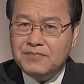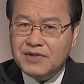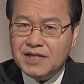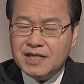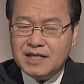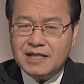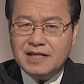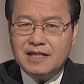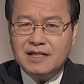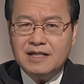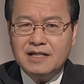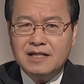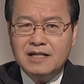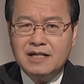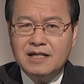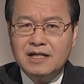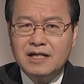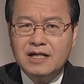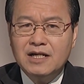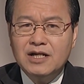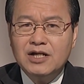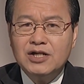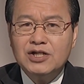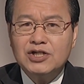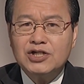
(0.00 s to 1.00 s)
B
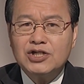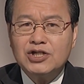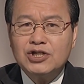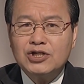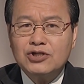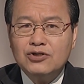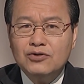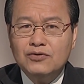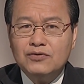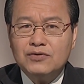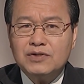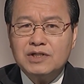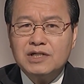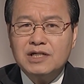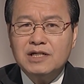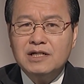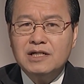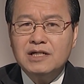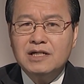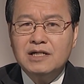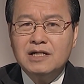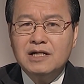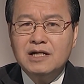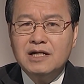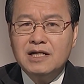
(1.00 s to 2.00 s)
stood
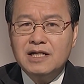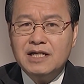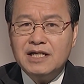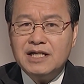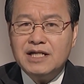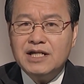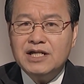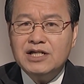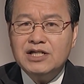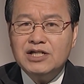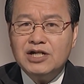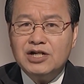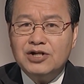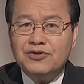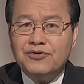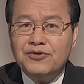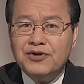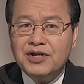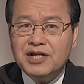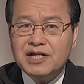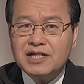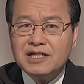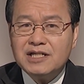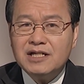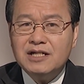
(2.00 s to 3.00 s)
in the
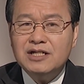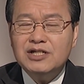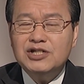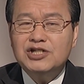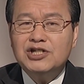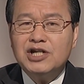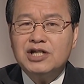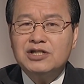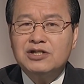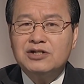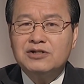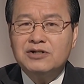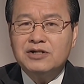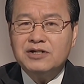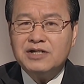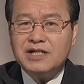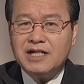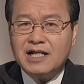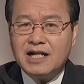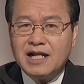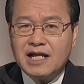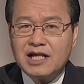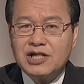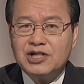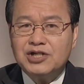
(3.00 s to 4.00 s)
recent general
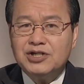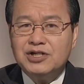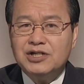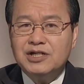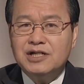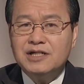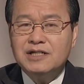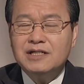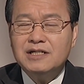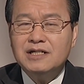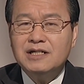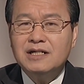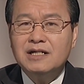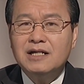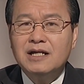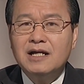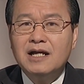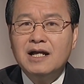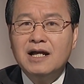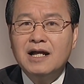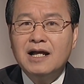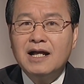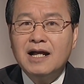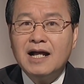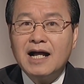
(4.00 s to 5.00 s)
election
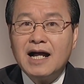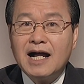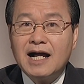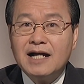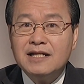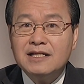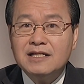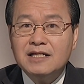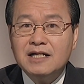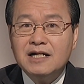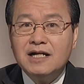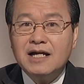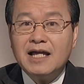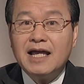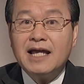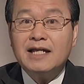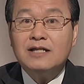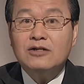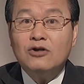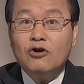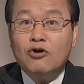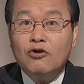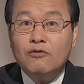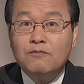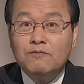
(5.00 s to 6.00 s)
under
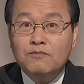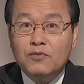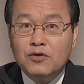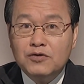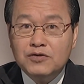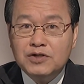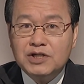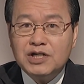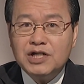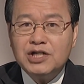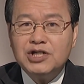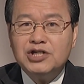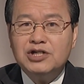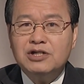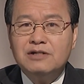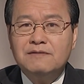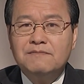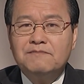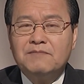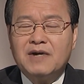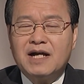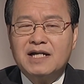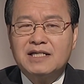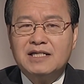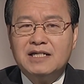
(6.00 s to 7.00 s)
an opposition
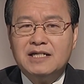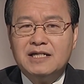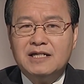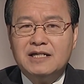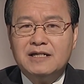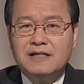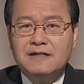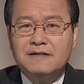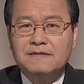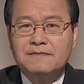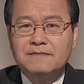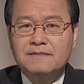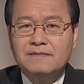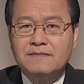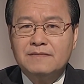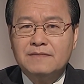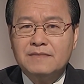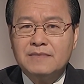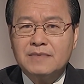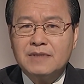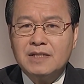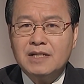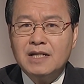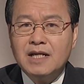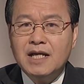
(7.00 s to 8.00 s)
party.
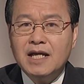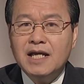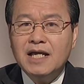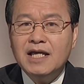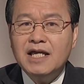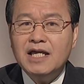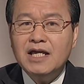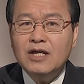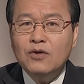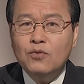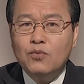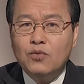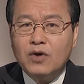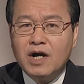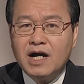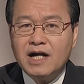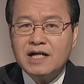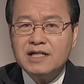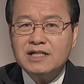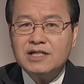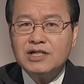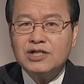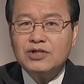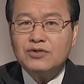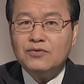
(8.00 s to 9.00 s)
He
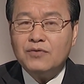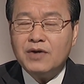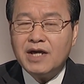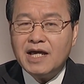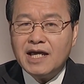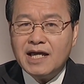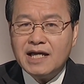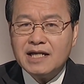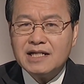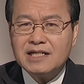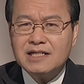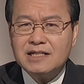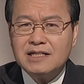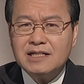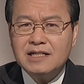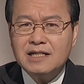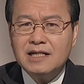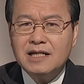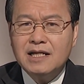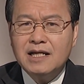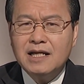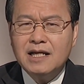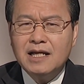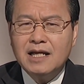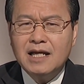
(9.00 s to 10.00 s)
wants to act
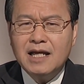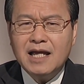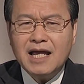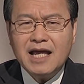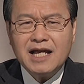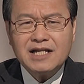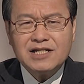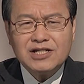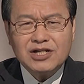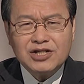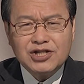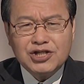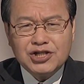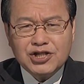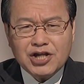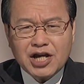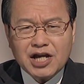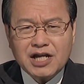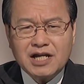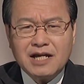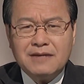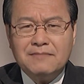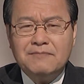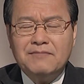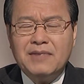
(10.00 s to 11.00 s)
as a
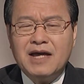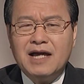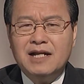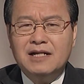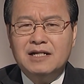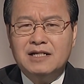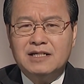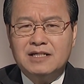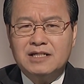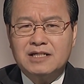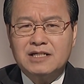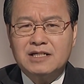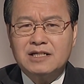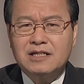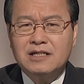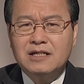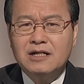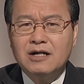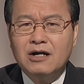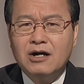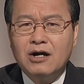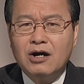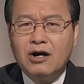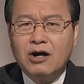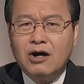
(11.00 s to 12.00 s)
check and balance
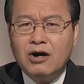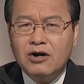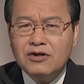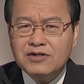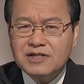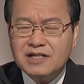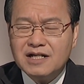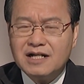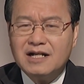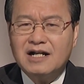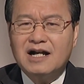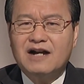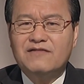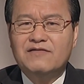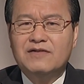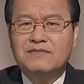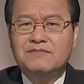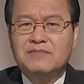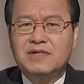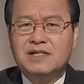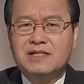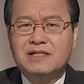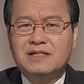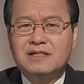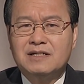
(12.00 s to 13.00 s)
on the
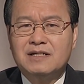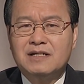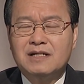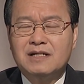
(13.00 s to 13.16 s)
government.